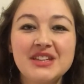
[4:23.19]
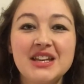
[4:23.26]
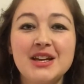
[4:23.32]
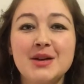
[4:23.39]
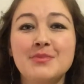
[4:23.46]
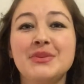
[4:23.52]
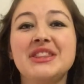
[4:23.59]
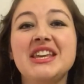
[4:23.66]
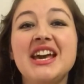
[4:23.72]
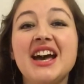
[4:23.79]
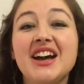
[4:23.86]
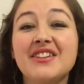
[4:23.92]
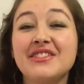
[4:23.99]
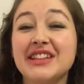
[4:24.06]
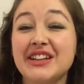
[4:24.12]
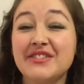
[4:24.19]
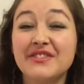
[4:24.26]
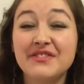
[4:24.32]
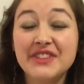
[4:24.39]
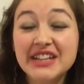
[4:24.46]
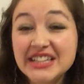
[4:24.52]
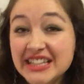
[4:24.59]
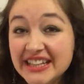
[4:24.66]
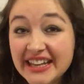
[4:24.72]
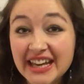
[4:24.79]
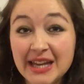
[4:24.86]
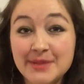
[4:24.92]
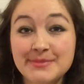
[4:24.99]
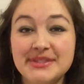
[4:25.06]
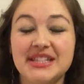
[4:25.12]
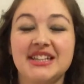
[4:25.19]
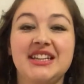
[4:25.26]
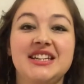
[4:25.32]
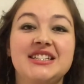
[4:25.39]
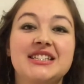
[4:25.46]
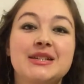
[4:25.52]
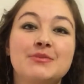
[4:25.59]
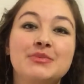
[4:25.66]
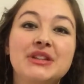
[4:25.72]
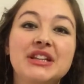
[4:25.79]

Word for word: Um, but they have like fun games that kids can